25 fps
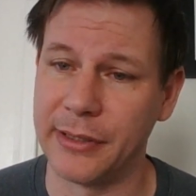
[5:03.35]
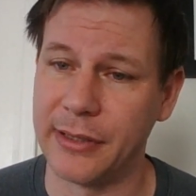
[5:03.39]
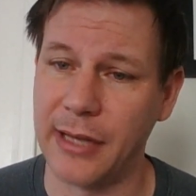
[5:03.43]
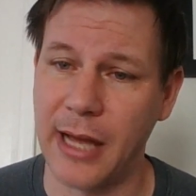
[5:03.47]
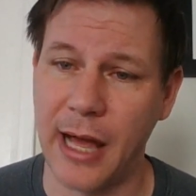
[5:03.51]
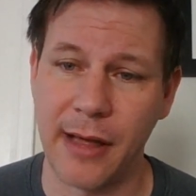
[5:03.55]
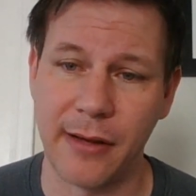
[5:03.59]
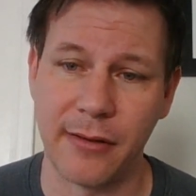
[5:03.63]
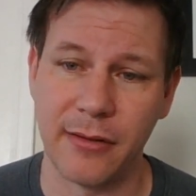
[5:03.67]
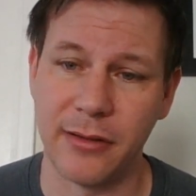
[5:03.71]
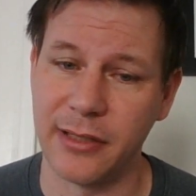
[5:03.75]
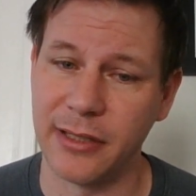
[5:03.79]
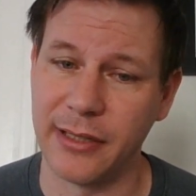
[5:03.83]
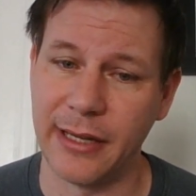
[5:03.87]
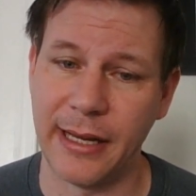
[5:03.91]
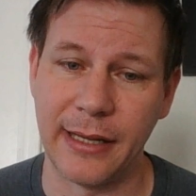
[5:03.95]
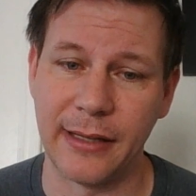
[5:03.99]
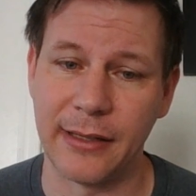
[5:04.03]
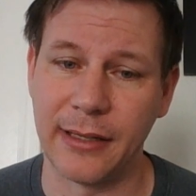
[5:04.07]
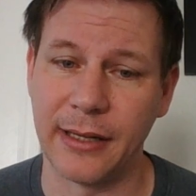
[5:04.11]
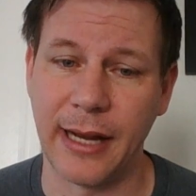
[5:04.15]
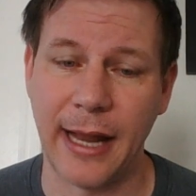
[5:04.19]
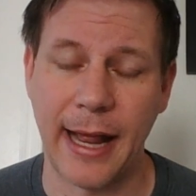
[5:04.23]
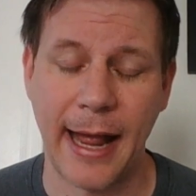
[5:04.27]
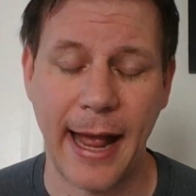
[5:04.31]
It
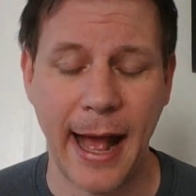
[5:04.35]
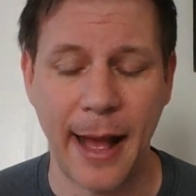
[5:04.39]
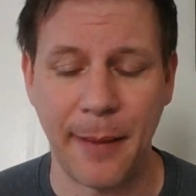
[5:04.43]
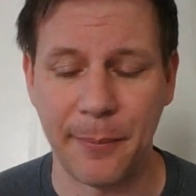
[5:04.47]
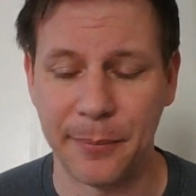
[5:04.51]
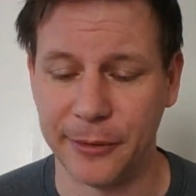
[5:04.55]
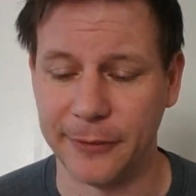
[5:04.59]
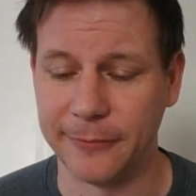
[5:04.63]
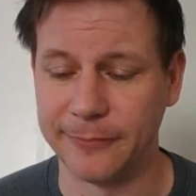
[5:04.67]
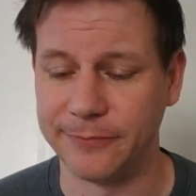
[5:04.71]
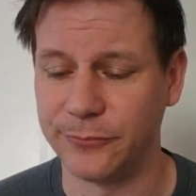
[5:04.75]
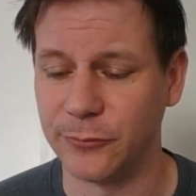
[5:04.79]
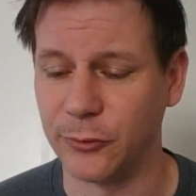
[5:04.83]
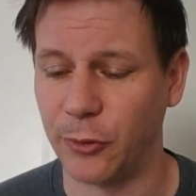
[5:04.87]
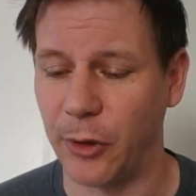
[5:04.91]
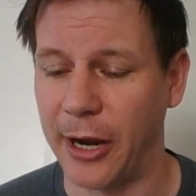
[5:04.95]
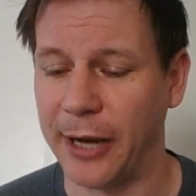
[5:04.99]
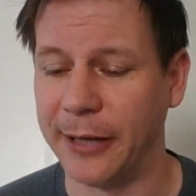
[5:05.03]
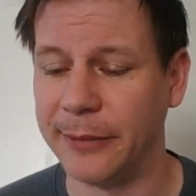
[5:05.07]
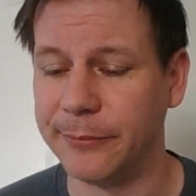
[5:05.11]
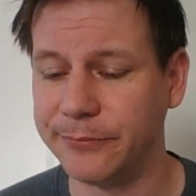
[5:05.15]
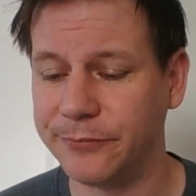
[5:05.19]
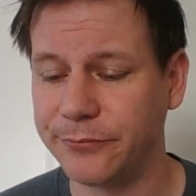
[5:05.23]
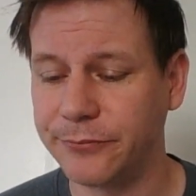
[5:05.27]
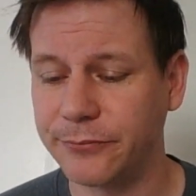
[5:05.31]
going to happen,
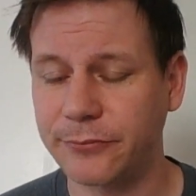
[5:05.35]
right?